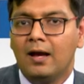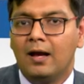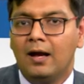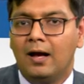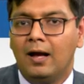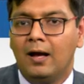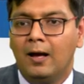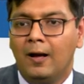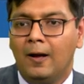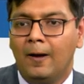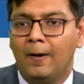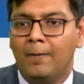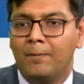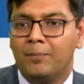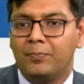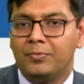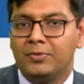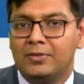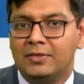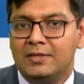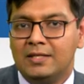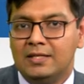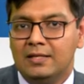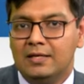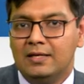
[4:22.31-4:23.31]
Um,
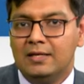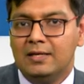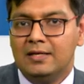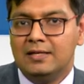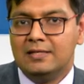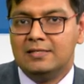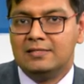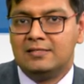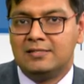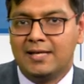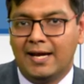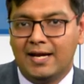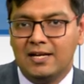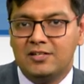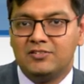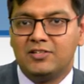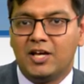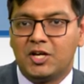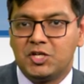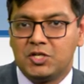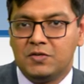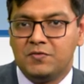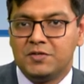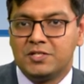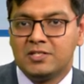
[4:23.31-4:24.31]
the second
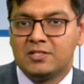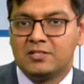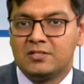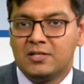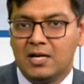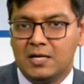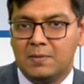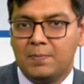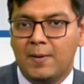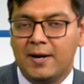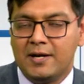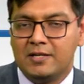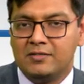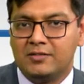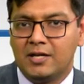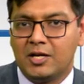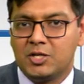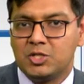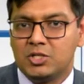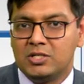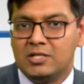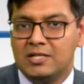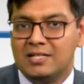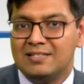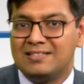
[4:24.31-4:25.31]
section, which is the third party
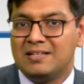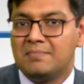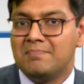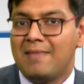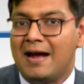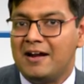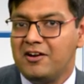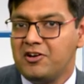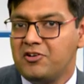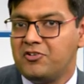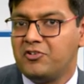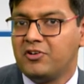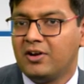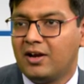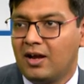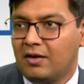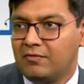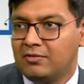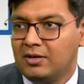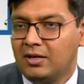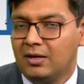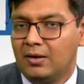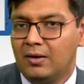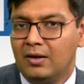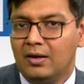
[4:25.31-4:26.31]
section, is a mandatory
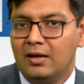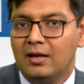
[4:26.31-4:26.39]
cover